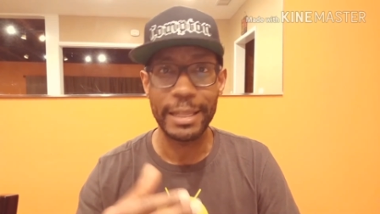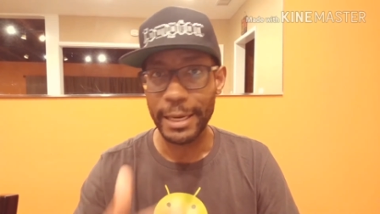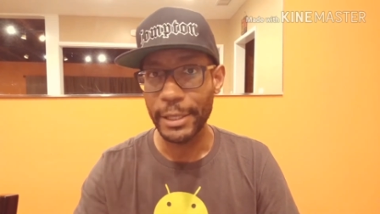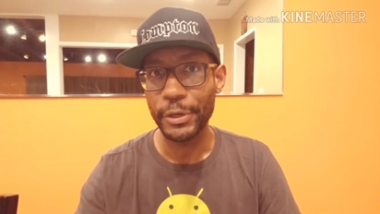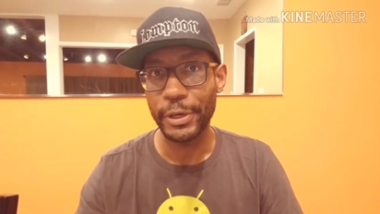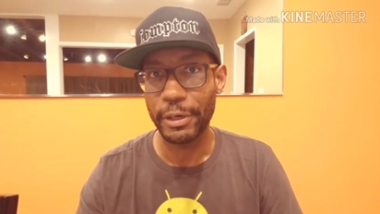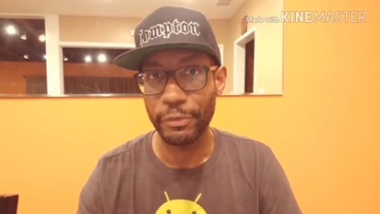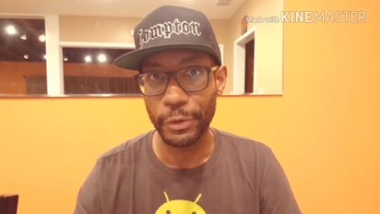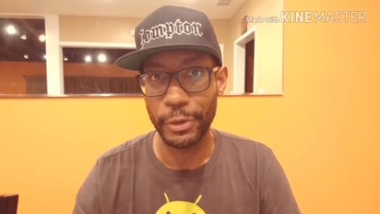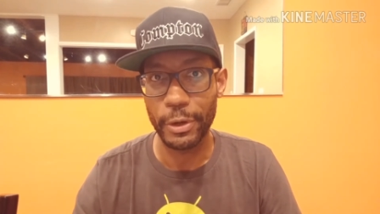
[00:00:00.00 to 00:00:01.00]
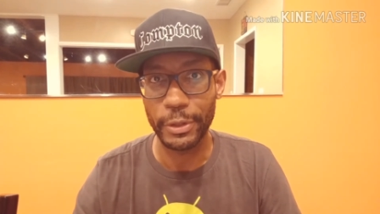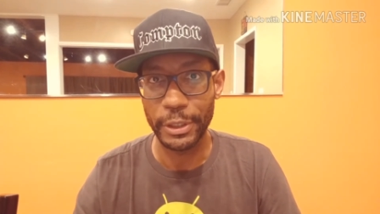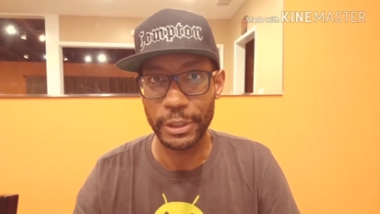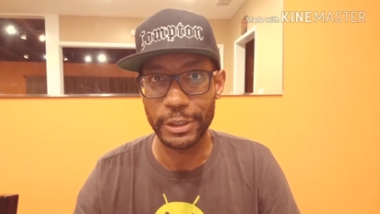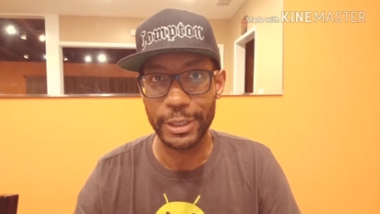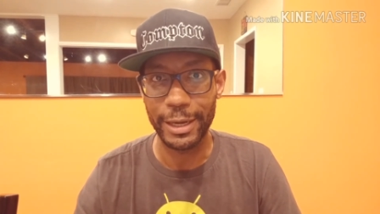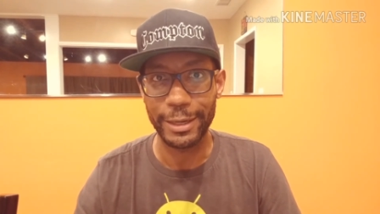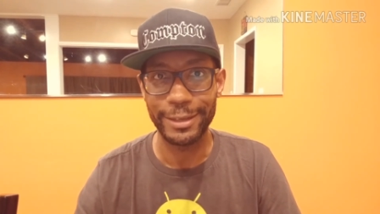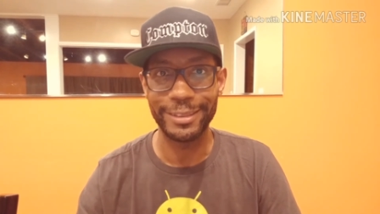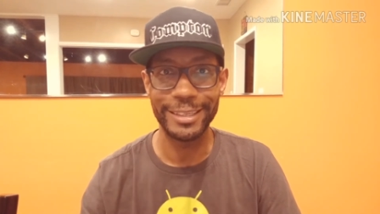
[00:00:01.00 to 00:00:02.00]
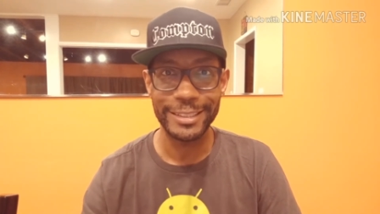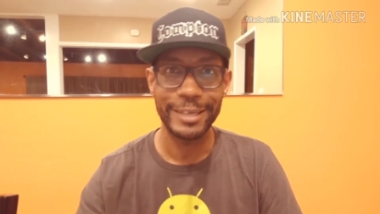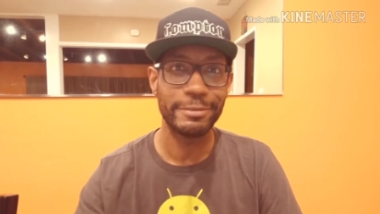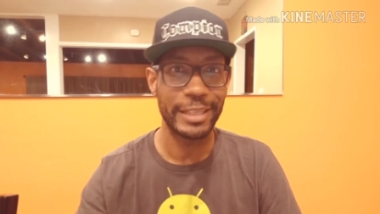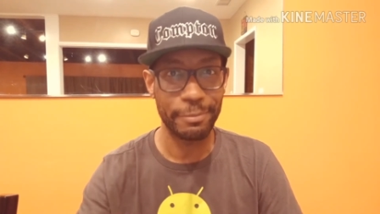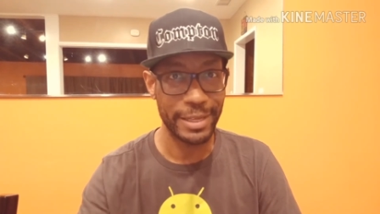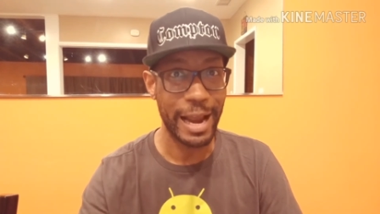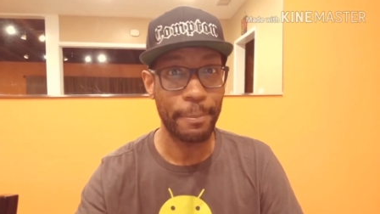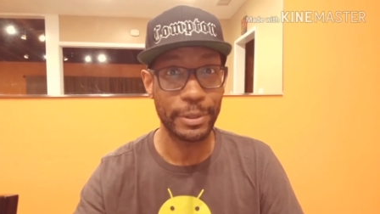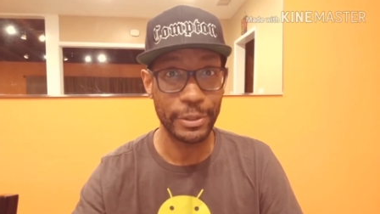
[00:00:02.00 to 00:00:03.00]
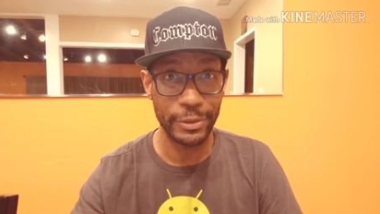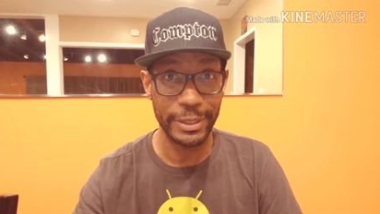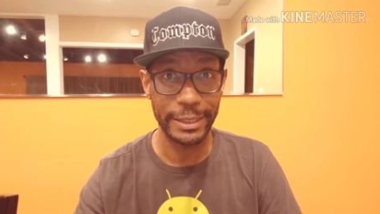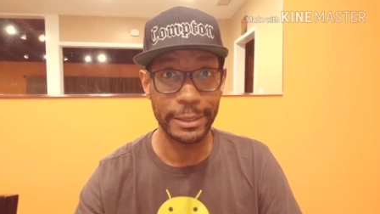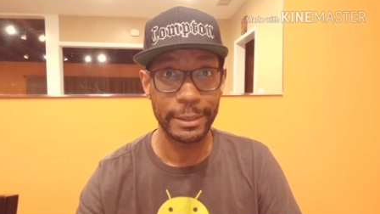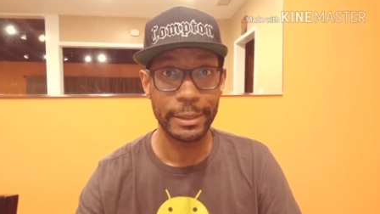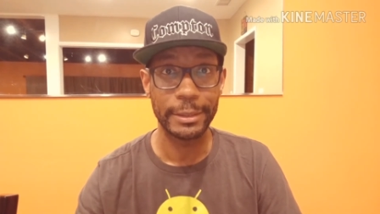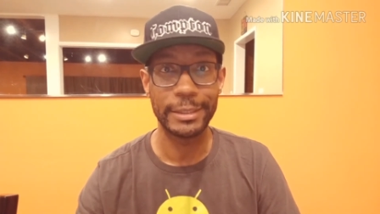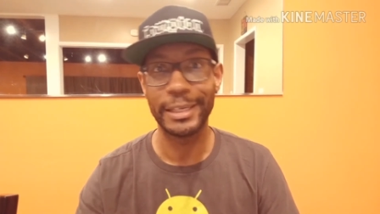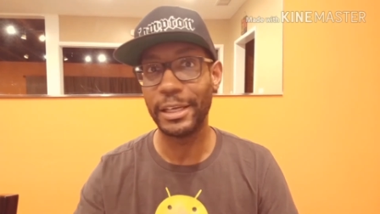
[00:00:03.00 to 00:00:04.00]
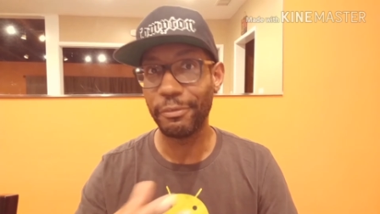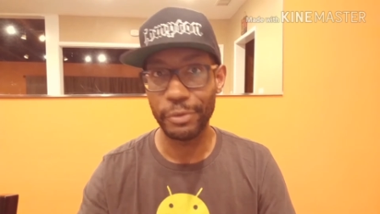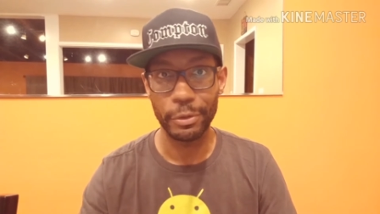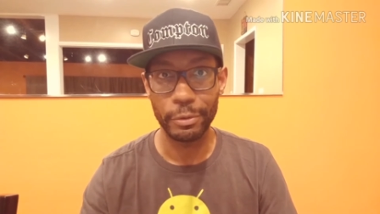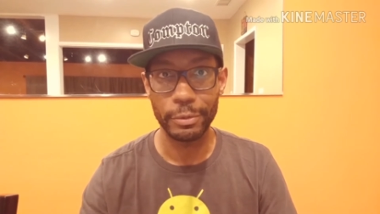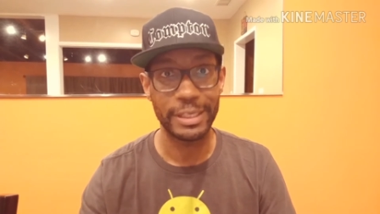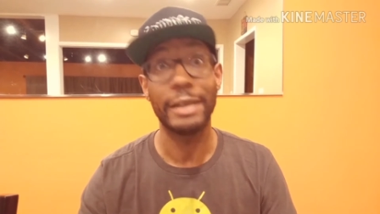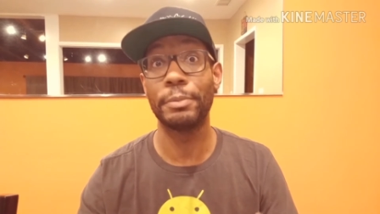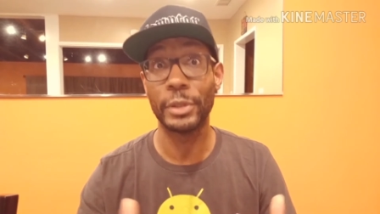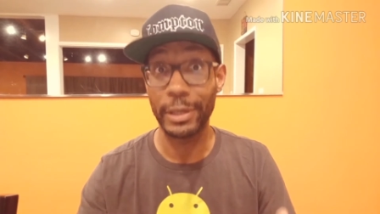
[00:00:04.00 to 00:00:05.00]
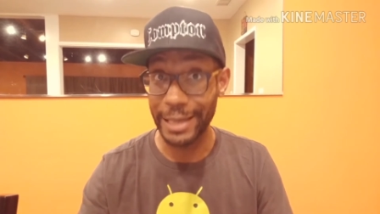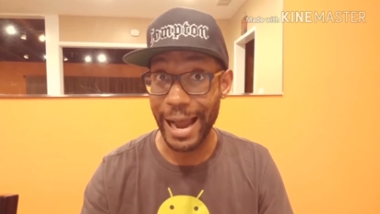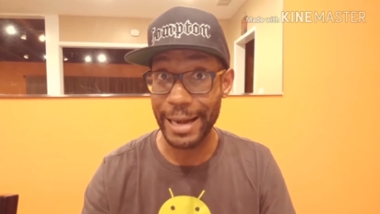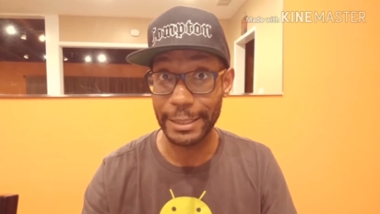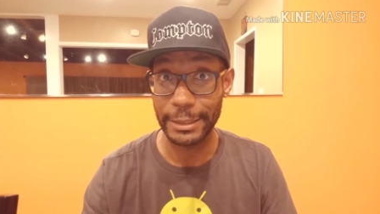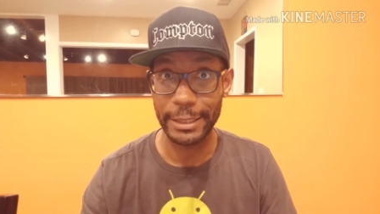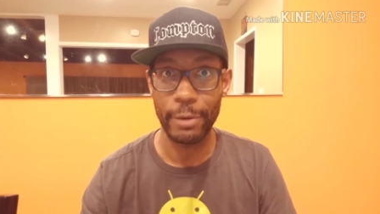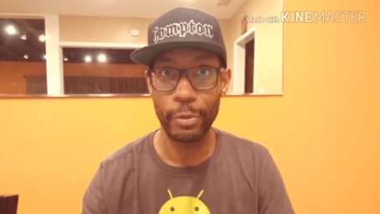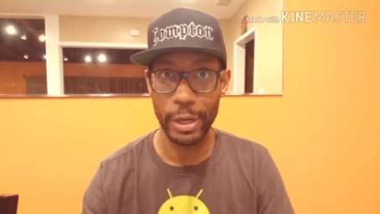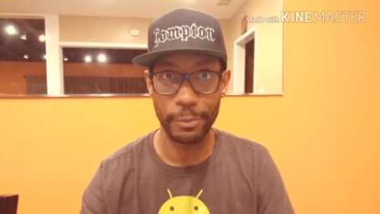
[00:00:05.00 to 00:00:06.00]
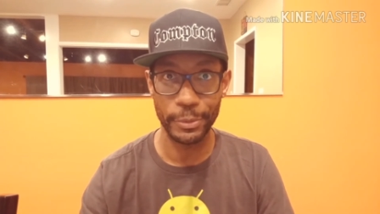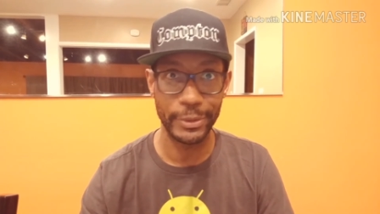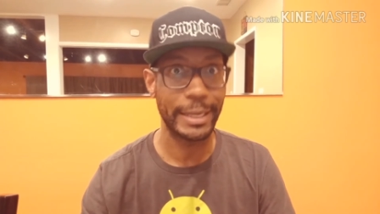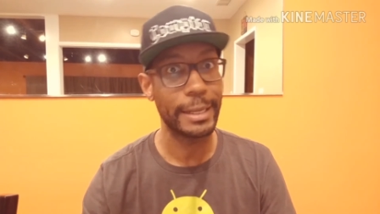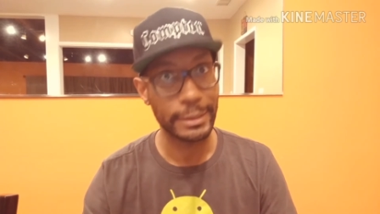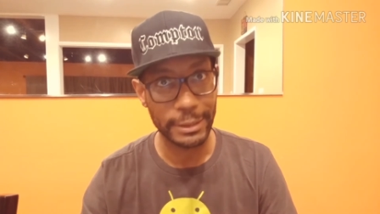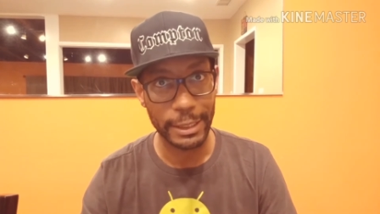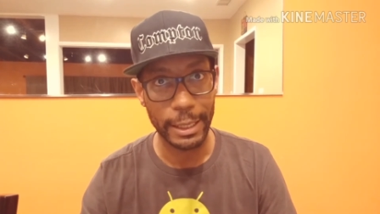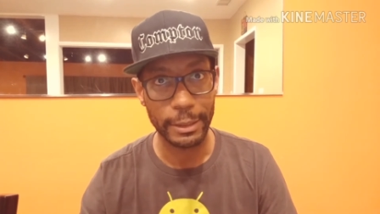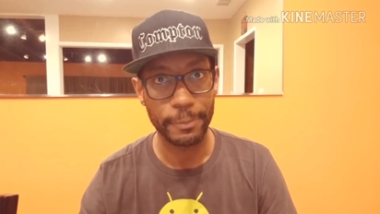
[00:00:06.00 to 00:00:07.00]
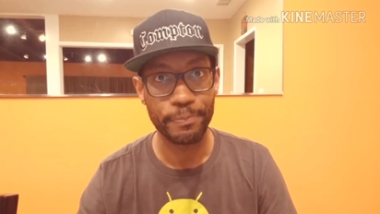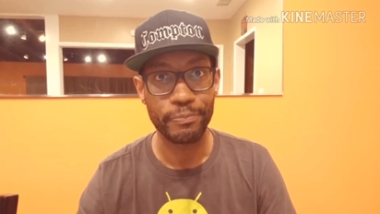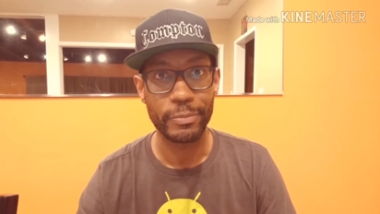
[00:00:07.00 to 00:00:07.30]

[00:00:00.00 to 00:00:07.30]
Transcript: By letting your interviewer know that you're stuck, this gives them the opportunity to give you tips or guidance that will help you get unstuck.